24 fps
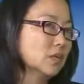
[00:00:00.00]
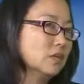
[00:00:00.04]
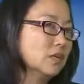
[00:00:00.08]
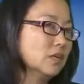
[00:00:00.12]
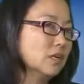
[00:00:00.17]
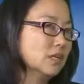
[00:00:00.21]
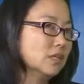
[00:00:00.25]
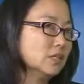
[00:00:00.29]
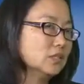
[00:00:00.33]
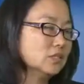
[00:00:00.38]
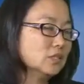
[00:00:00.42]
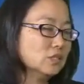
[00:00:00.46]

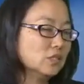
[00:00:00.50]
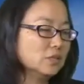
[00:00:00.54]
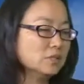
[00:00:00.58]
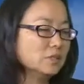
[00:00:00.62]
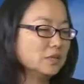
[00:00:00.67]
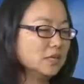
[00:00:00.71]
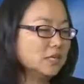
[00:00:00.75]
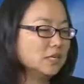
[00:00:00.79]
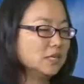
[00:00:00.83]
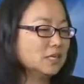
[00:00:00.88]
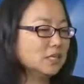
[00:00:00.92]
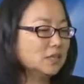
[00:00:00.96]
Okay, so the
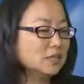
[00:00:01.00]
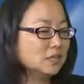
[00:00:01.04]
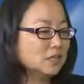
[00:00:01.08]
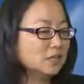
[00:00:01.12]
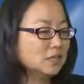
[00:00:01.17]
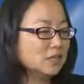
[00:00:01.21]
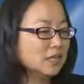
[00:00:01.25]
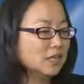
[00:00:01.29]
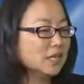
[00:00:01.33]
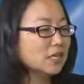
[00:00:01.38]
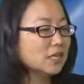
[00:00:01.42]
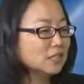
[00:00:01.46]
money,
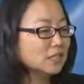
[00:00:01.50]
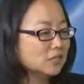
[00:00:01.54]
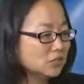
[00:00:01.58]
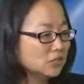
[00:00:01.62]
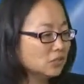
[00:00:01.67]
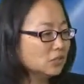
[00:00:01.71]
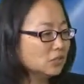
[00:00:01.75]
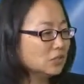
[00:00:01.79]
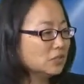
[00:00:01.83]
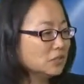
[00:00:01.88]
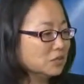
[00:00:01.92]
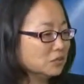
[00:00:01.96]
they can
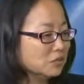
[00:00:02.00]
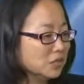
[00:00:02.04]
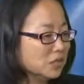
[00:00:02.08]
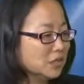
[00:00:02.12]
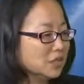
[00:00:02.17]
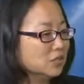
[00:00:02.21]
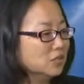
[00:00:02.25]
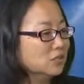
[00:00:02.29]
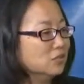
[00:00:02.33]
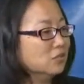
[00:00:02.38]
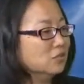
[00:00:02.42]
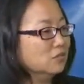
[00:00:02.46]
still use the
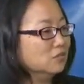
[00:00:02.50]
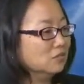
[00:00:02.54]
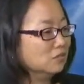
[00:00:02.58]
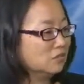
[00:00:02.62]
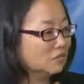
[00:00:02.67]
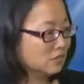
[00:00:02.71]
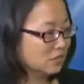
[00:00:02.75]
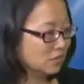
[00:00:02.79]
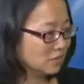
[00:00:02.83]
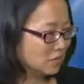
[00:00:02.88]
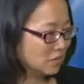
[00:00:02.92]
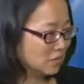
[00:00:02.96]
money to
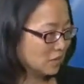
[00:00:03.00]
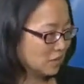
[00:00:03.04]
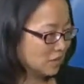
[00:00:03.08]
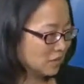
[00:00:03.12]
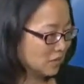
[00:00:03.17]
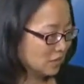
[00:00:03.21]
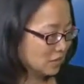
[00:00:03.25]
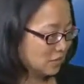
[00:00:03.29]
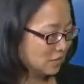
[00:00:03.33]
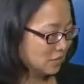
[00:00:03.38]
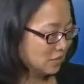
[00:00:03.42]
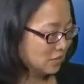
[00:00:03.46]

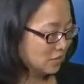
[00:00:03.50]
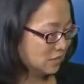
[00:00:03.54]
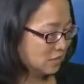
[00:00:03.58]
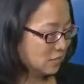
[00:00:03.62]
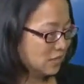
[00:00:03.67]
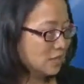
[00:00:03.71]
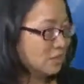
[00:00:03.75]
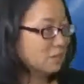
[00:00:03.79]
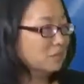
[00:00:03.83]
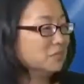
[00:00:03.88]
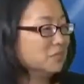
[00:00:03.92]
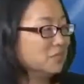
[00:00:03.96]

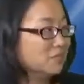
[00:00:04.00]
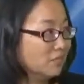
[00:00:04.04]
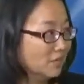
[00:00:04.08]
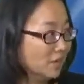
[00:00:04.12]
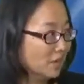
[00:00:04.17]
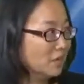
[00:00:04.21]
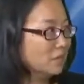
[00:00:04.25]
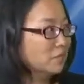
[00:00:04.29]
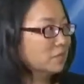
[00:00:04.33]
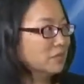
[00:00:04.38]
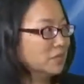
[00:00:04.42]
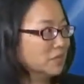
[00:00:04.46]
keep
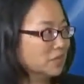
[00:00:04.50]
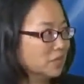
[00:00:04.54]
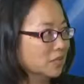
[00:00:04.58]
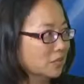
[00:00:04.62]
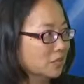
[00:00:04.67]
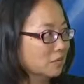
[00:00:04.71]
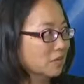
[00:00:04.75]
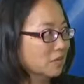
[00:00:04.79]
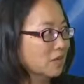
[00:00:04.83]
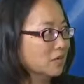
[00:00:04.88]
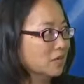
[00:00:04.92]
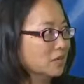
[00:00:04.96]
developing
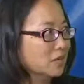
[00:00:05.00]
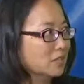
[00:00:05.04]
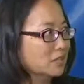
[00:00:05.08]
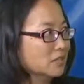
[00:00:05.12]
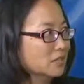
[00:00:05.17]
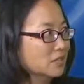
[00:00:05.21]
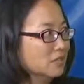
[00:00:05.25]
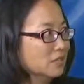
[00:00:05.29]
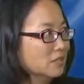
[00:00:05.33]
their product?